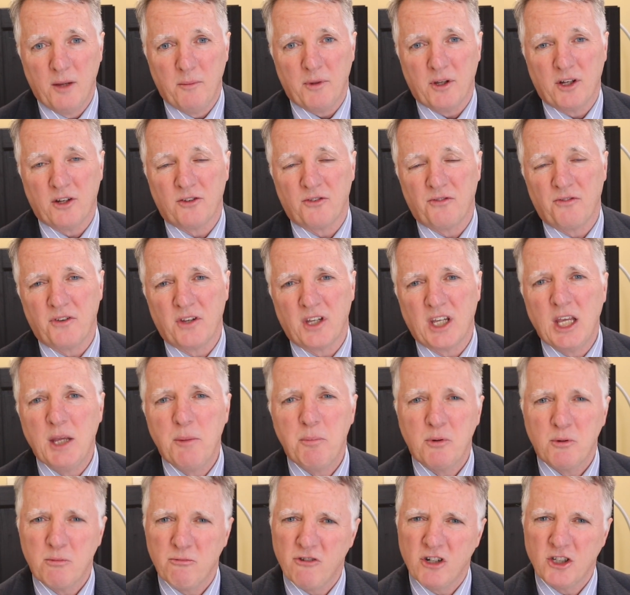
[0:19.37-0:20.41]
because if you
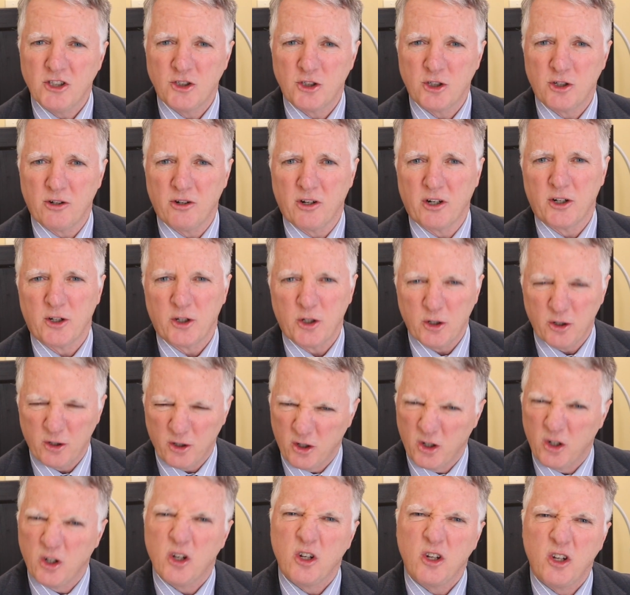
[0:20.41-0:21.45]
keep your blood sugar on a
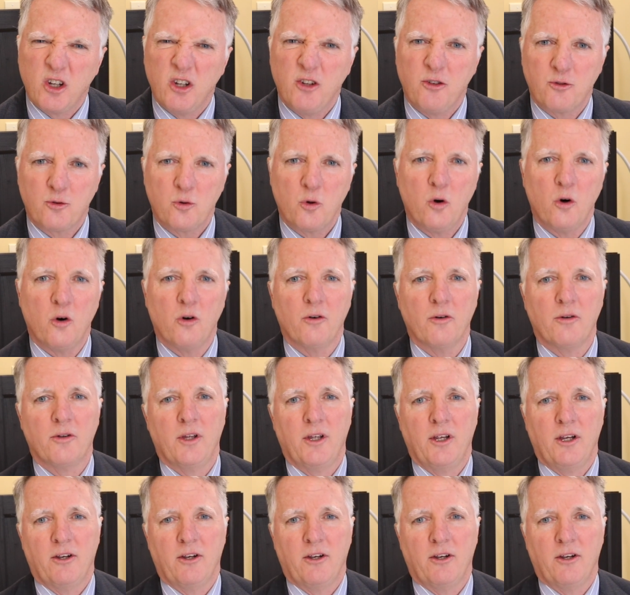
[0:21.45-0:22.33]
good control,